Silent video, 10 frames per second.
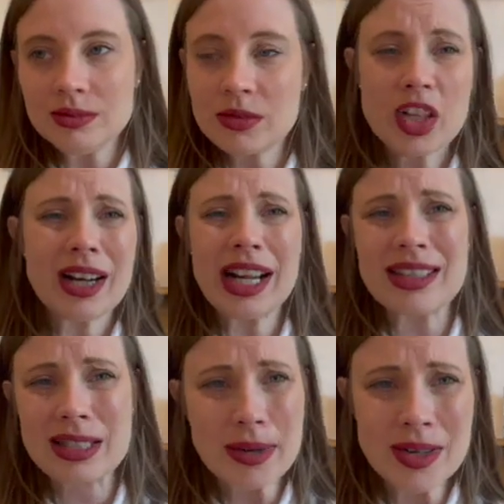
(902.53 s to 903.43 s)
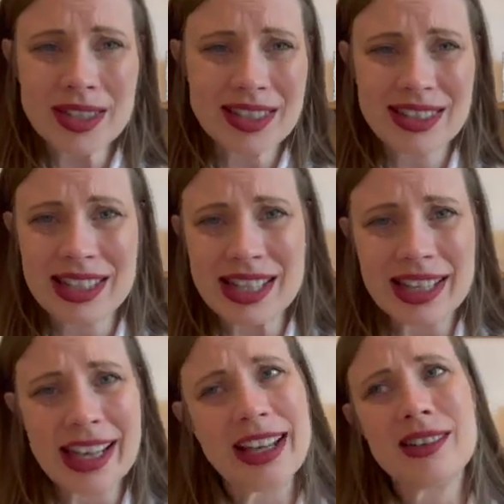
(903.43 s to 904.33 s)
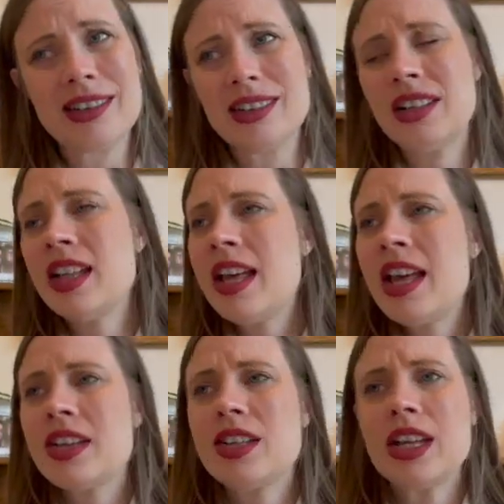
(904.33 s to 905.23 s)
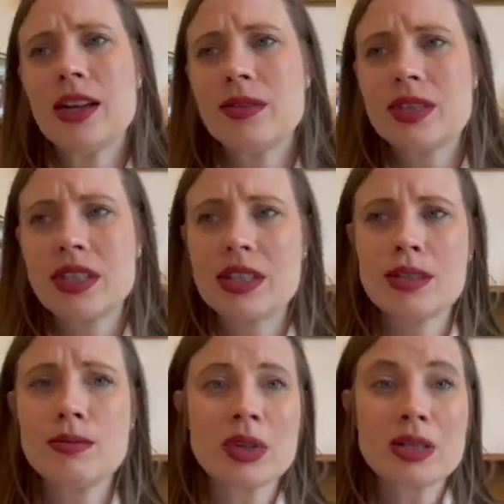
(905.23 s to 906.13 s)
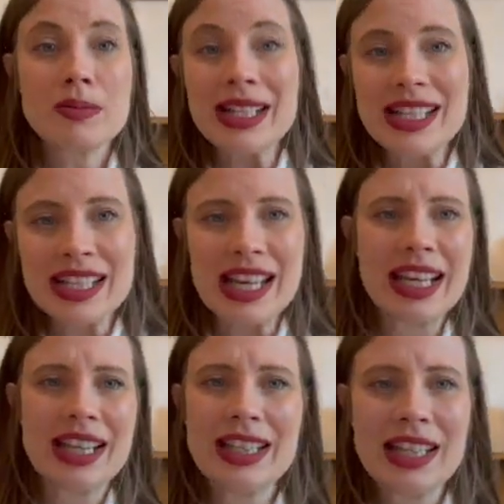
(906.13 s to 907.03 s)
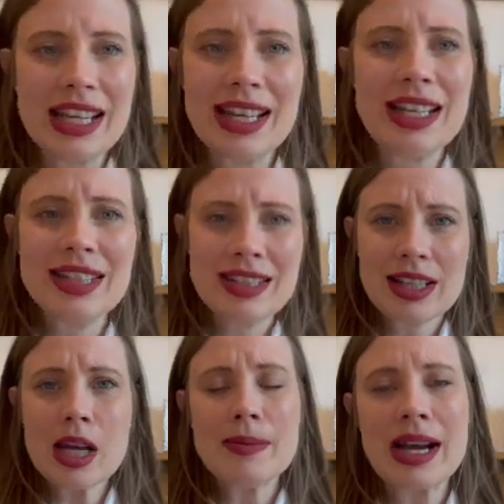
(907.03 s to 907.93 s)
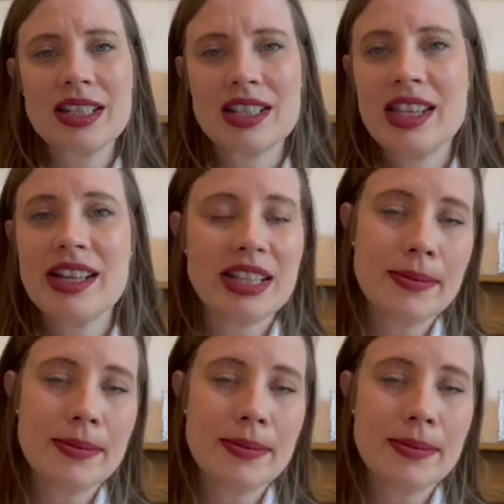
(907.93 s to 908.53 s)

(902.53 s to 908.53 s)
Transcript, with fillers: your anastomosis is leaking or, you know, someone's bleeding and it, it needs to go back to theatre.